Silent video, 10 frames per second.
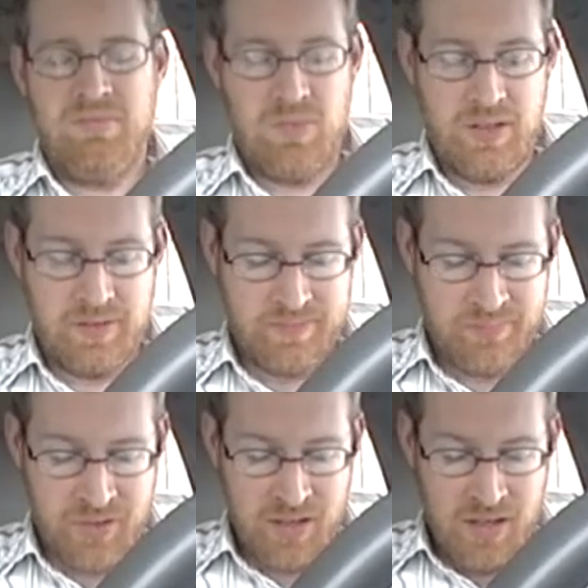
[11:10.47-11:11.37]
Whatever.
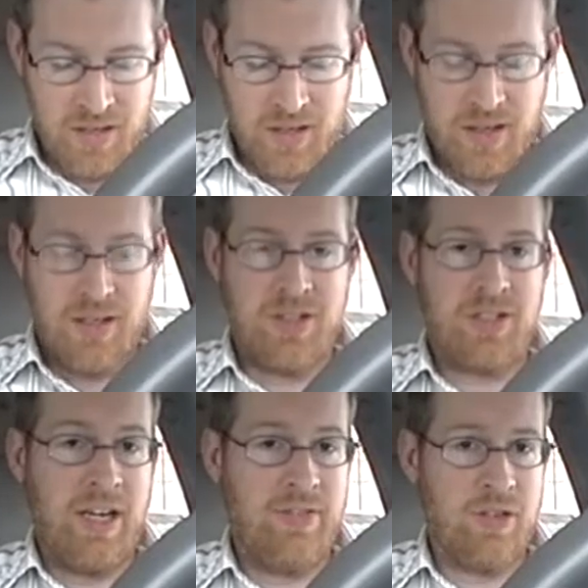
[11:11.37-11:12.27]
Uh,
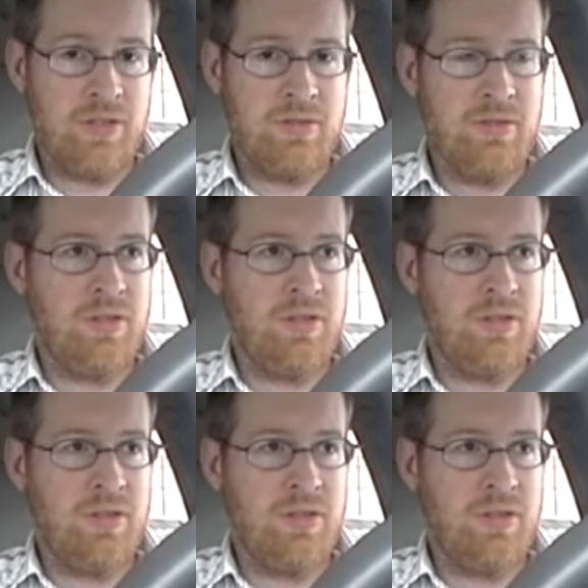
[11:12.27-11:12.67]
Cypher